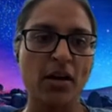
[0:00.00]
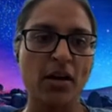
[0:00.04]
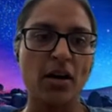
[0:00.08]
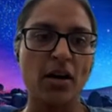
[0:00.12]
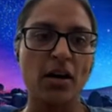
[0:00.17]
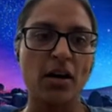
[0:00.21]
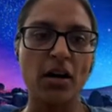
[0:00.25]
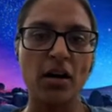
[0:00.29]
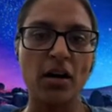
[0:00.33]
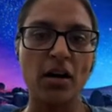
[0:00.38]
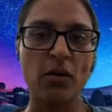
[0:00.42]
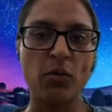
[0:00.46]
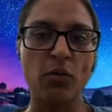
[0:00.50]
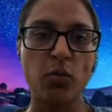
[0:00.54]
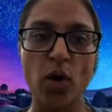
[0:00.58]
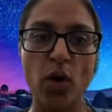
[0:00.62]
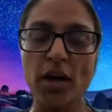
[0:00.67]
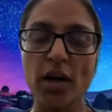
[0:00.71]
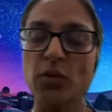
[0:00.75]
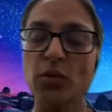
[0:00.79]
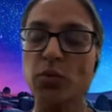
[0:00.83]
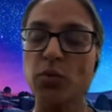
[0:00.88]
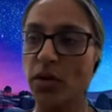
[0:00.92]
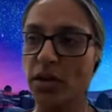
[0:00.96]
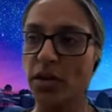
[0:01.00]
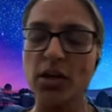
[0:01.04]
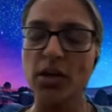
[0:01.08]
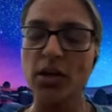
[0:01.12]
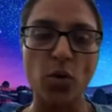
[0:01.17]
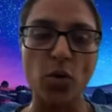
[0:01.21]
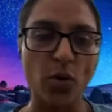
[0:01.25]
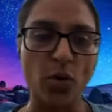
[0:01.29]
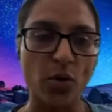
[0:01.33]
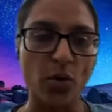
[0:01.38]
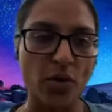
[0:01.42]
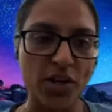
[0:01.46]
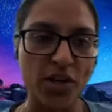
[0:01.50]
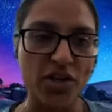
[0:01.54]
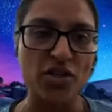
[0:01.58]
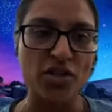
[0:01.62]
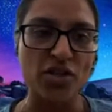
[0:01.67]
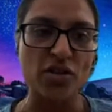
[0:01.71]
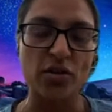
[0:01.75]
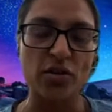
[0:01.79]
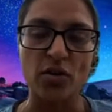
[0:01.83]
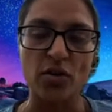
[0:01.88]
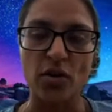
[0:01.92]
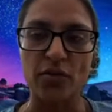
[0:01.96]
What were the
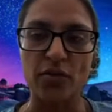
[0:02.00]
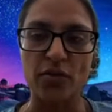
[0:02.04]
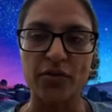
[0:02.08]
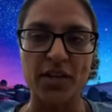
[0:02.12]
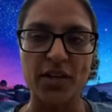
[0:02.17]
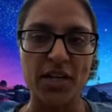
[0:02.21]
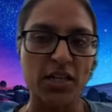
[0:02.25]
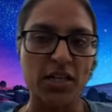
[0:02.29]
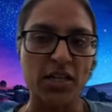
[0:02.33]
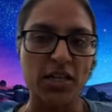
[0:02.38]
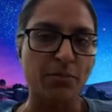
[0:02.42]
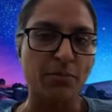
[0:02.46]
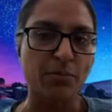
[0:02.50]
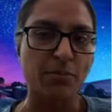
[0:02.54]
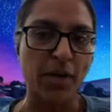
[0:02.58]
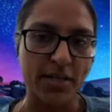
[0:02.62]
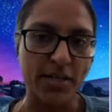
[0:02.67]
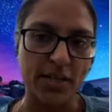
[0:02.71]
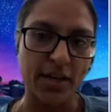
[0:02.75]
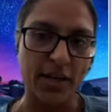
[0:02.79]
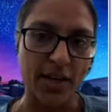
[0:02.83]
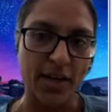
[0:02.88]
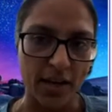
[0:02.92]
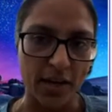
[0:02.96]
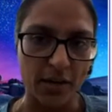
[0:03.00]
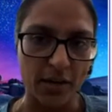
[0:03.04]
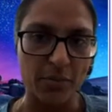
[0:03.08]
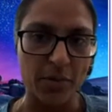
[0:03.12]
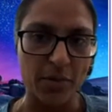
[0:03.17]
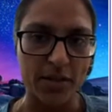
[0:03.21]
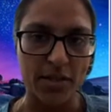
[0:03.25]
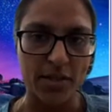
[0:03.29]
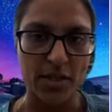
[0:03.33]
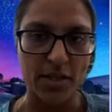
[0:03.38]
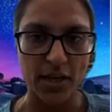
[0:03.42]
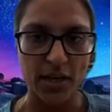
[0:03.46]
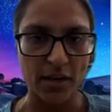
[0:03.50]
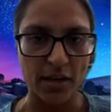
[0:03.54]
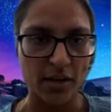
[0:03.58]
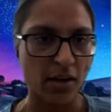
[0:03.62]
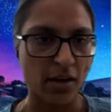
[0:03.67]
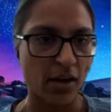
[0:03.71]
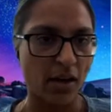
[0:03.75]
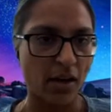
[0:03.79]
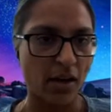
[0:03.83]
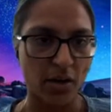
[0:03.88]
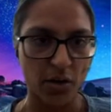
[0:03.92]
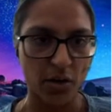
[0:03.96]
origin of these basic elements in
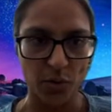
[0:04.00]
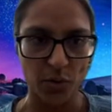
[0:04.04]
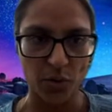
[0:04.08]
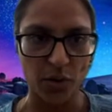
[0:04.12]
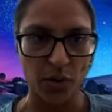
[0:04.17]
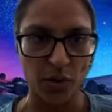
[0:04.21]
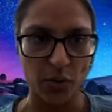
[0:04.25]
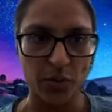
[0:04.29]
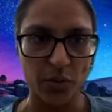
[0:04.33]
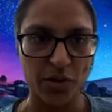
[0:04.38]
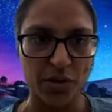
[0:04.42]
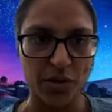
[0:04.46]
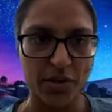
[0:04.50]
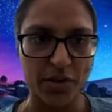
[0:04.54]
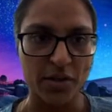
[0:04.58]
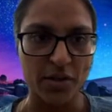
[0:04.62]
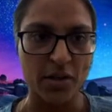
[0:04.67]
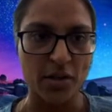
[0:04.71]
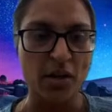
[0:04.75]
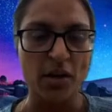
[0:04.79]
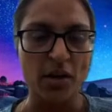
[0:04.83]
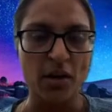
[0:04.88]
our universe?